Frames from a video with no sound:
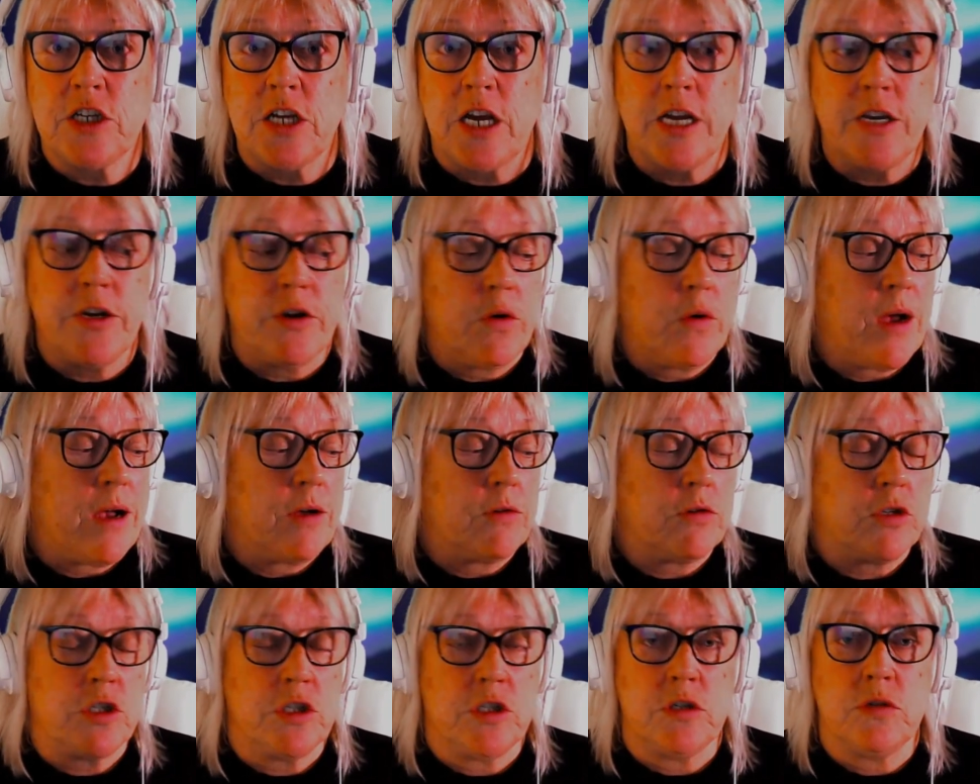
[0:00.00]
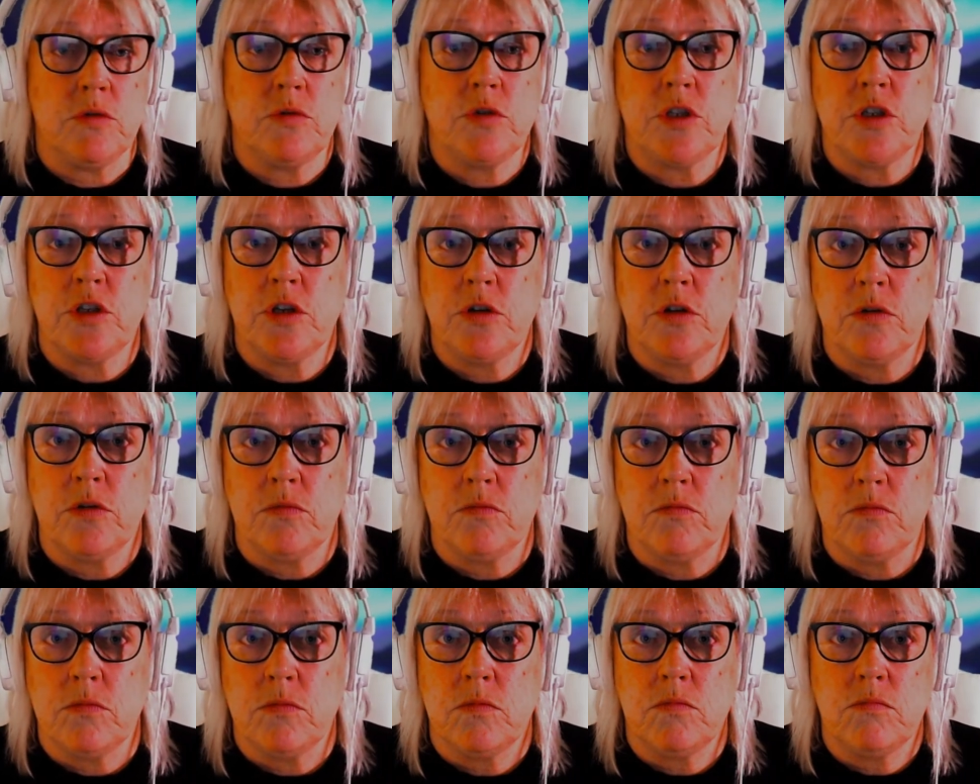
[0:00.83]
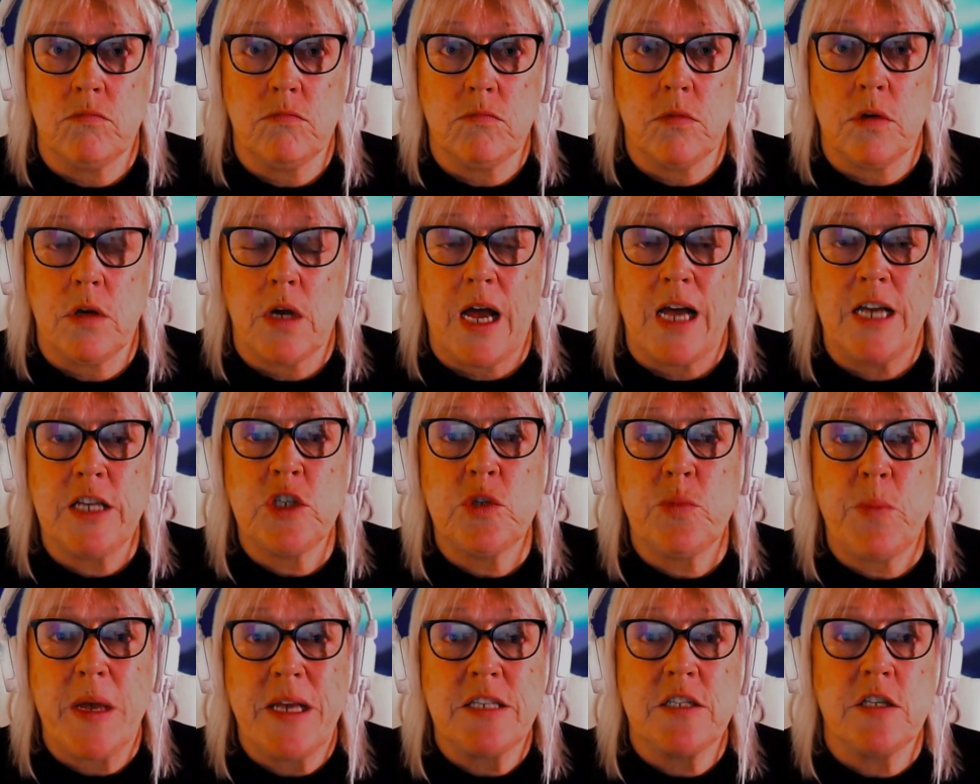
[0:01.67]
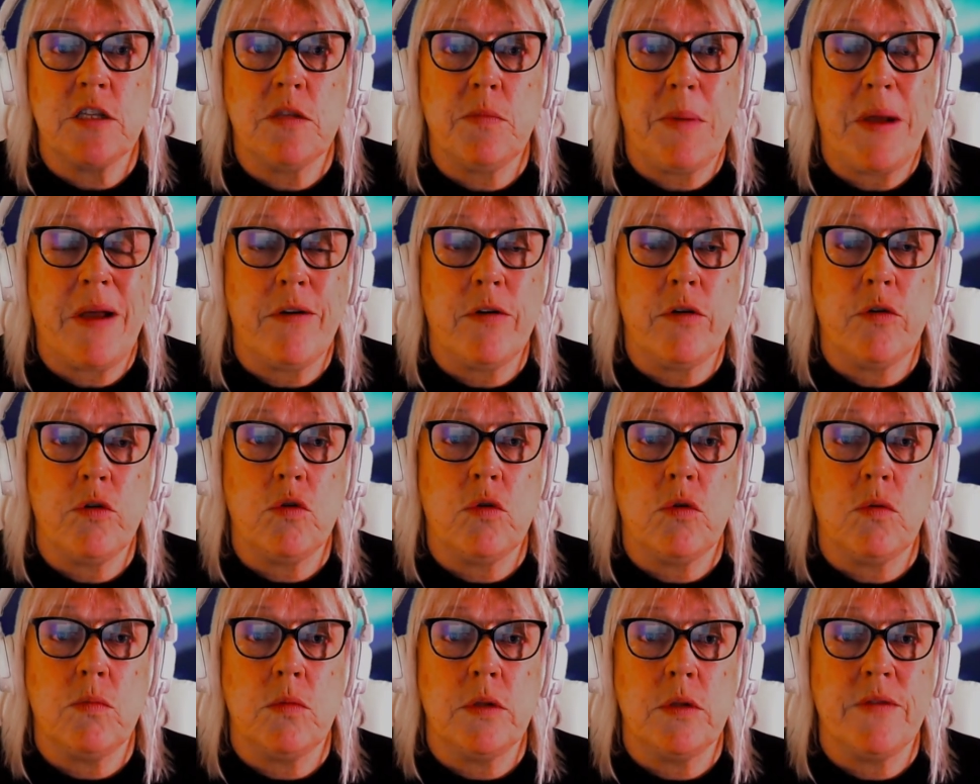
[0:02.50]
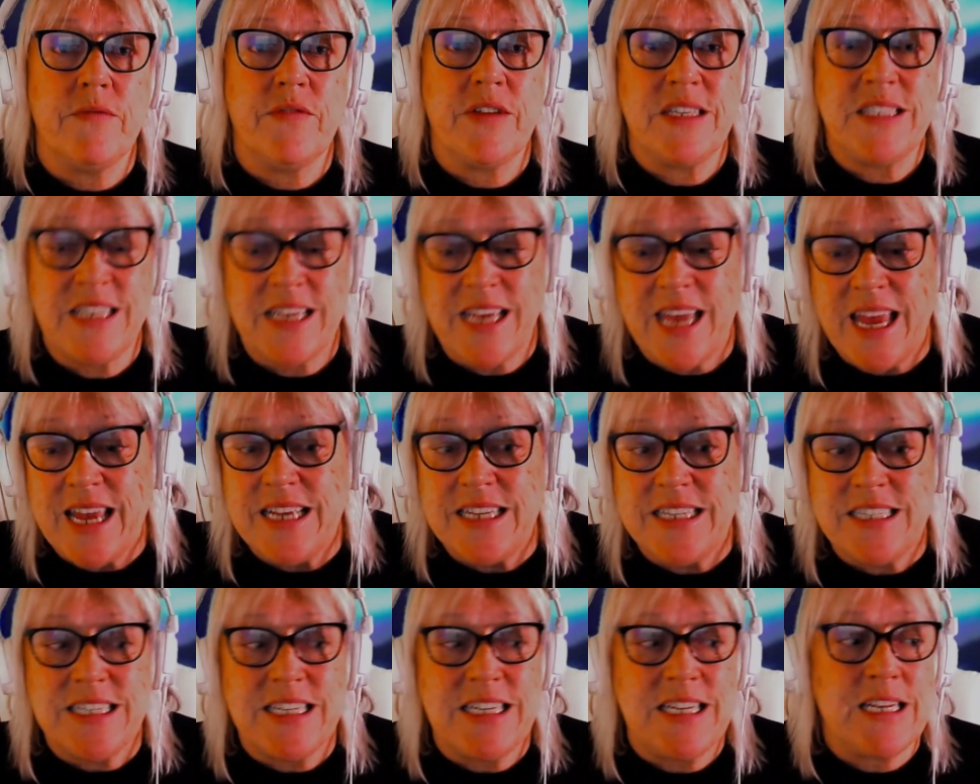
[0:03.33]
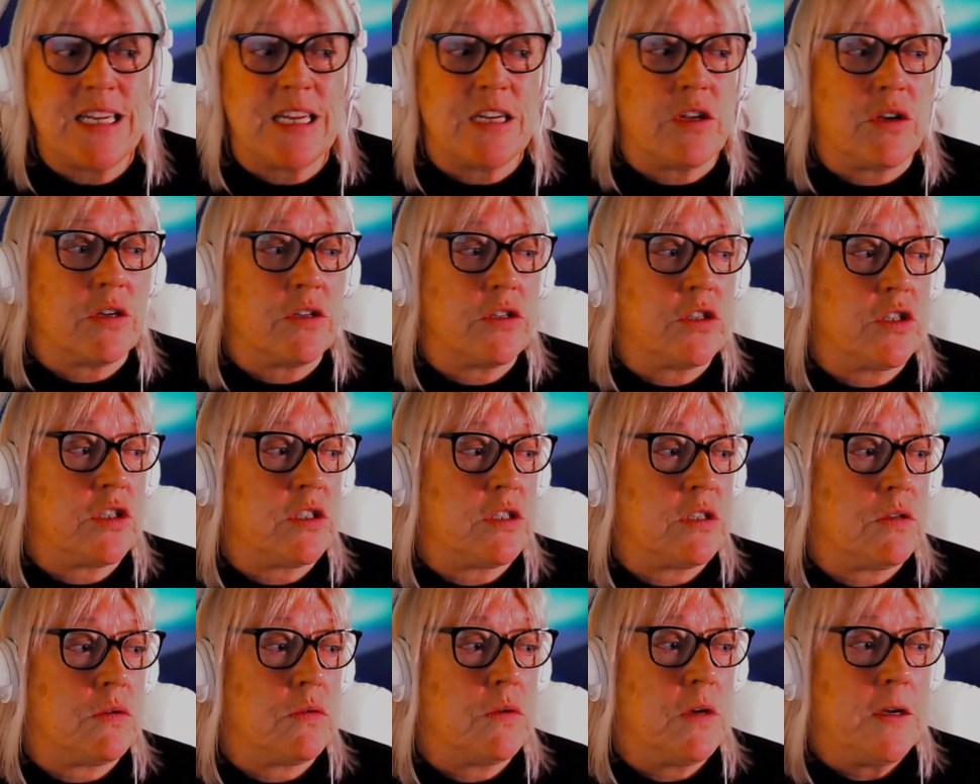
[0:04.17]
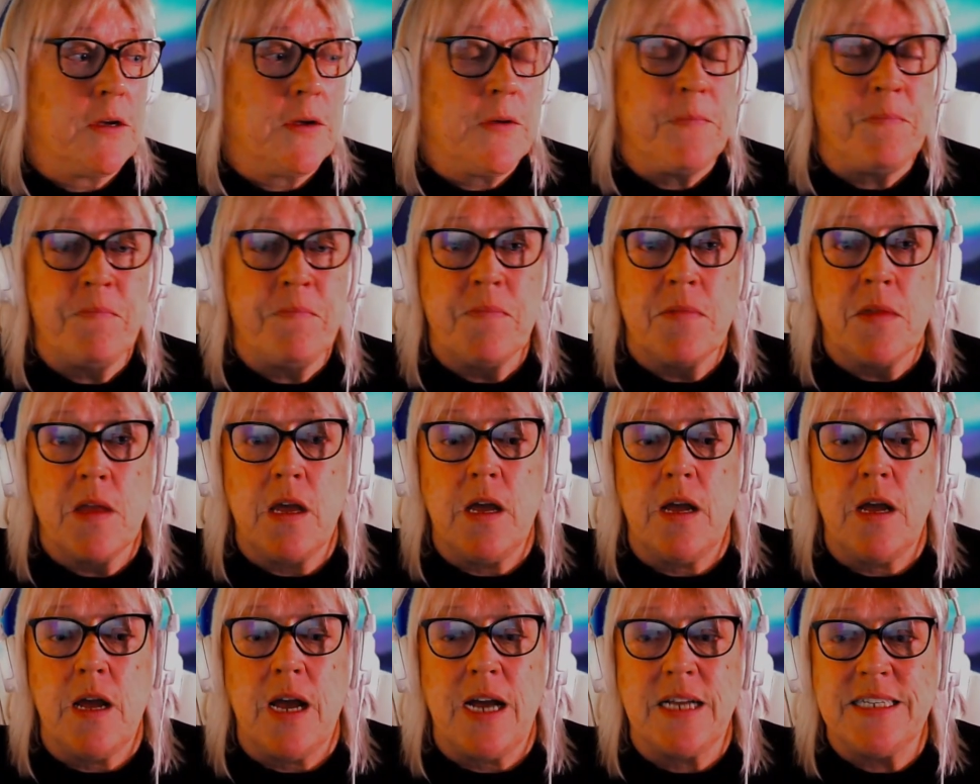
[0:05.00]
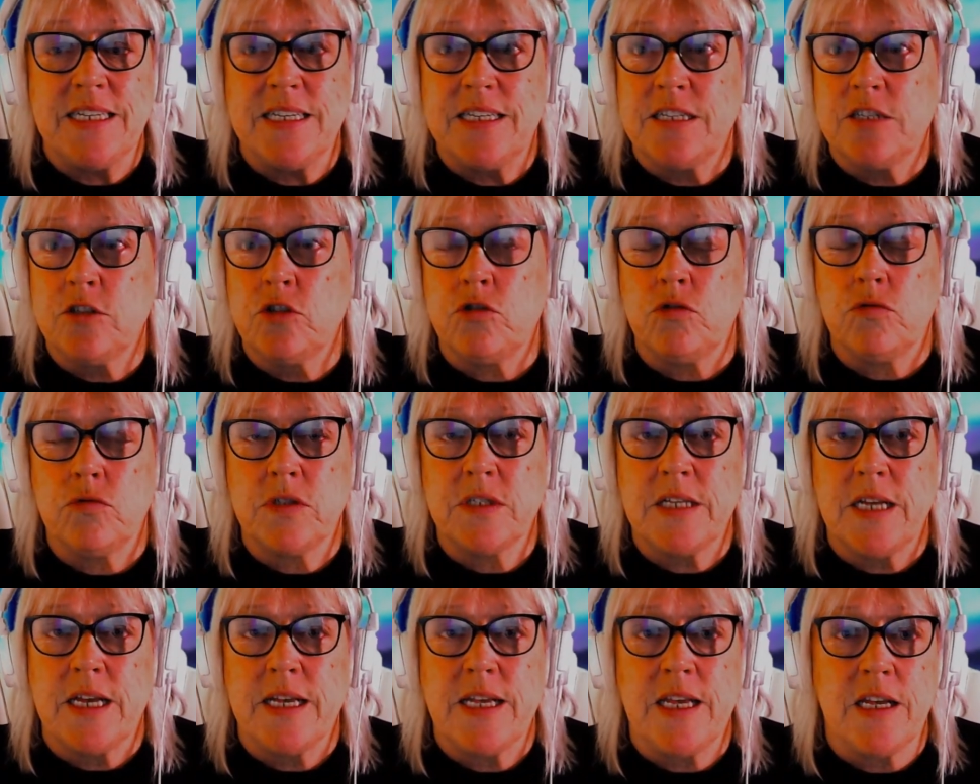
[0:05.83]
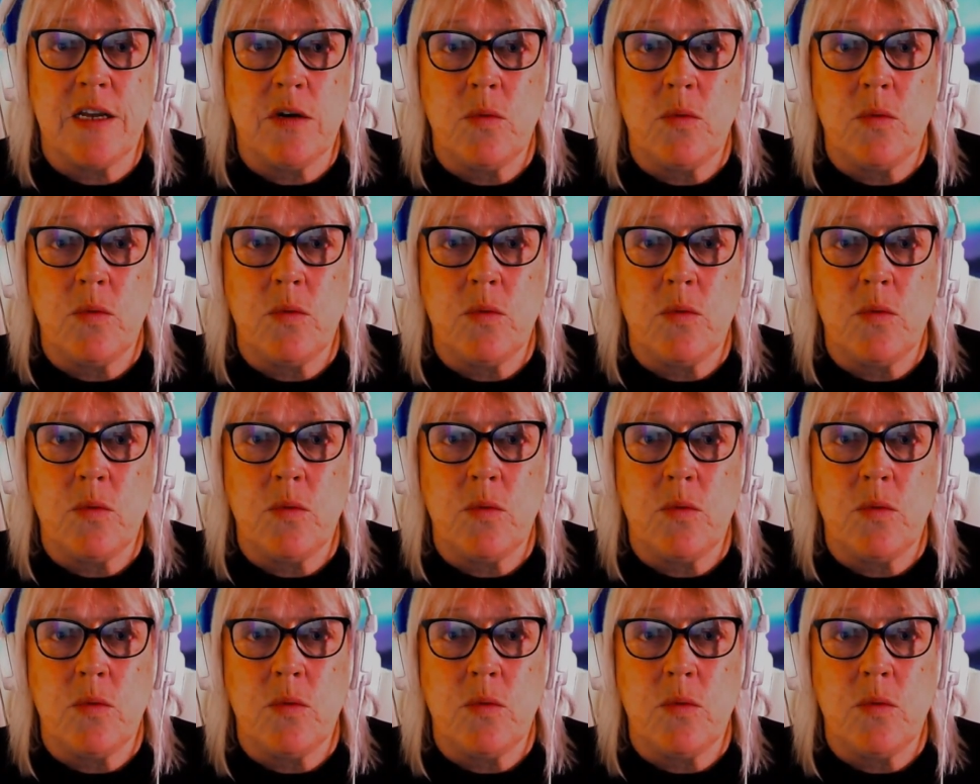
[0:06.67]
I know how to do certain aspects of the paranormal investigating and how to do I did taught psychic